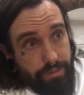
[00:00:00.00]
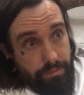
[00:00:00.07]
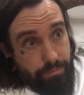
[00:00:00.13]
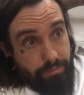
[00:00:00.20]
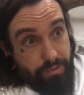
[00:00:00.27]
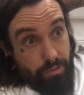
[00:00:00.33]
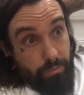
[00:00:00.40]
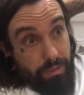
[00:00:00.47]

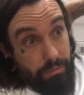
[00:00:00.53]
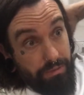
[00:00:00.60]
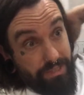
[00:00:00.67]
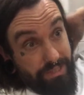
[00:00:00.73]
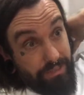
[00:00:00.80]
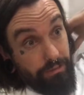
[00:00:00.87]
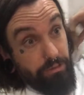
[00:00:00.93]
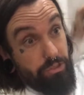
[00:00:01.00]
some people
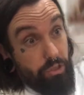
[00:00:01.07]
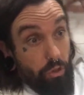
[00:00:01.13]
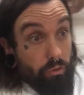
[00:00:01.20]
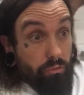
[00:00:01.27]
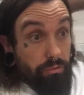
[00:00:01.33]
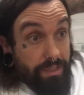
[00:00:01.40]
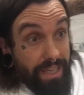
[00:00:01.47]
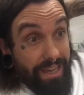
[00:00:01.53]
still
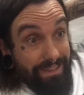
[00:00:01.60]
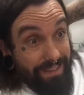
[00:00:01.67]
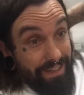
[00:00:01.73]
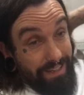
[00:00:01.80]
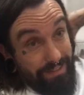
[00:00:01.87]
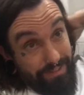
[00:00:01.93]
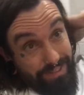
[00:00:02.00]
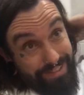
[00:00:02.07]
don't get that
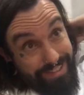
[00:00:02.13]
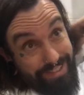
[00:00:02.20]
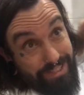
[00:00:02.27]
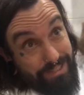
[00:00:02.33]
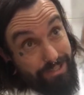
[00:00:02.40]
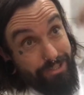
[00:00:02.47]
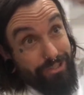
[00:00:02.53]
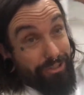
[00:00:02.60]
this is
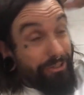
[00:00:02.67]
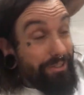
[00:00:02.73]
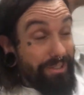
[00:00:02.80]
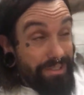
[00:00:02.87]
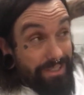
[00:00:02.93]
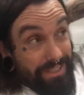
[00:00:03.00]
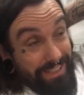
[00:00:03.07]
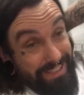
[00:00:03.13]
a choice,
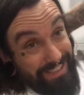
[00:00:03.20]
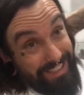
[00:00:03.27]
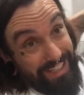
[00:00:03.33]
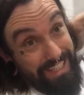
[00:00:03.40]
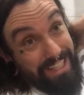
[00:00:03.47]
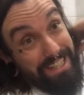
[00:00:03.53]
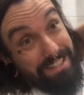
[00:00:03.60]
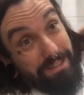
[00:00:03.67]
and
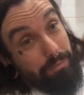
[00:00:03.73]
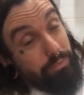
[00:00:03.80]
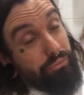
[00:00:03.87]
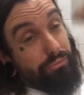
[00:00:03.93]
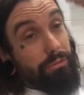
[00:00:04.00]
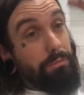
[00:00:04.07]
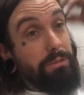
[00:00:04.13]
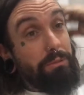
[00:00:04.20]
it is
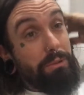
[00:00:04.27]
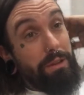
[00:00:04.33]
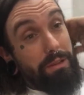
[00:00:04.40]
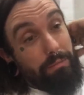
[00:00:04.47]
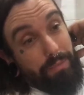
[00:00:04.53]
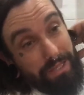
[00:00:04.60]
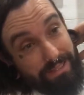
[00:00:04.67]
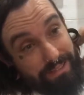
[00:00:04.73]
probably one of the
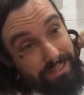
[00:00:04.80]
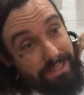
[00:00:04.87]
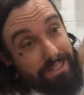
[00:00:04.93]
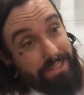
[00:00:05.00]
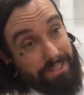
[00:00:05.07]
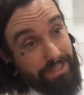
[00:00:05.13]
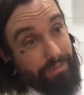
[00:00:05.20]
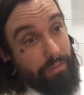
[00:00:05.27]
best
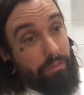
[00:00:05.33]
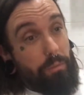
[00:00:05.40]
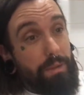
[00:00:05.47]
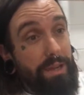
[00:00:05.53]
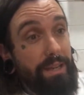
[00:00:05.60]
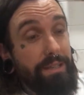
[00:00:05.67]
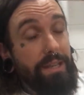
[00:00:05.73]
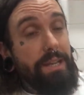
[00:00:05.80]
decisions I've ever
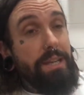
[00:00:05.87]
made.